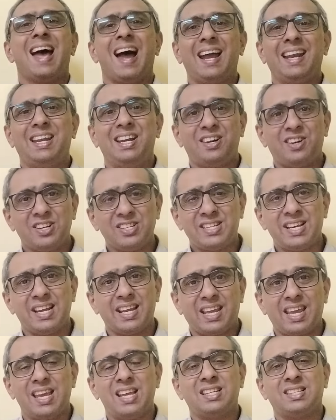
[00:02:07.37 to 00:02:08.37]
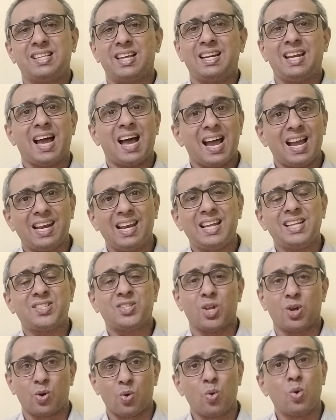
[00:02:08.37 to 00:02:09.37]
An interesting case that
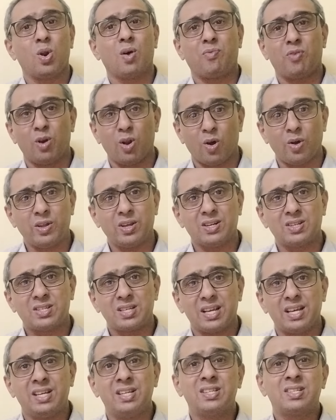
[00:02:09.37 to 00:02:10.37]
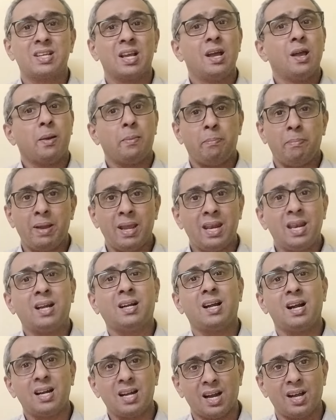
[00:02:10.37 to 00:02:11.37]
highlights the role of lawyers is
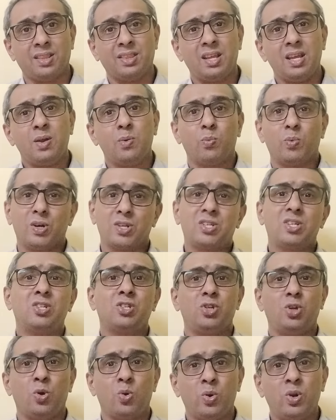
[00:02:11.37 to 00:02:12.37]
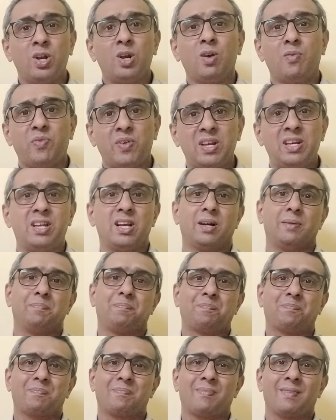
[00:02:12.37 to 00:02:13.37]
Maneka Gandhi versus Union of India.